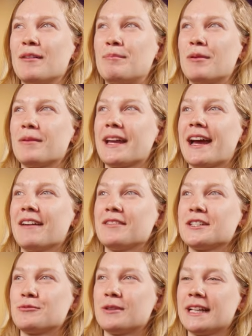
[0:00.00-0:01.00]
But we have
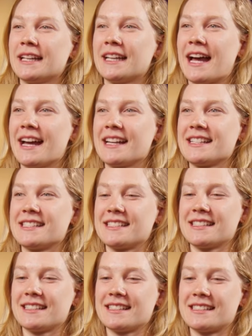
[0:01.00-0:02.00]
this really
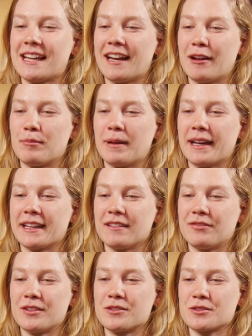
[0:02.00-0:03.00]
nice setup, like
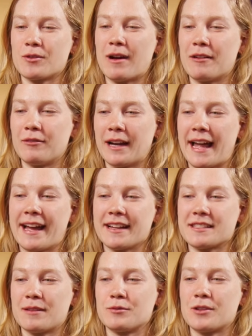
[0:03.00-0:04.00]
it feels quite
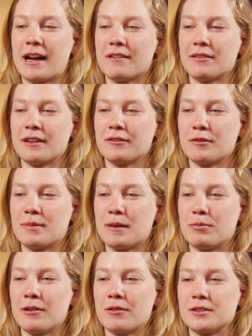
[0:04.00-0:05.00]
relaxed. I'm traveling with
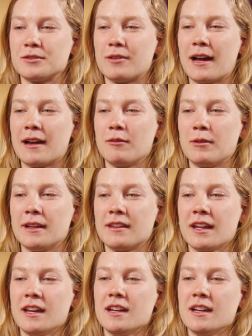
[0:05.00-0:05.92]
people I want to ride with.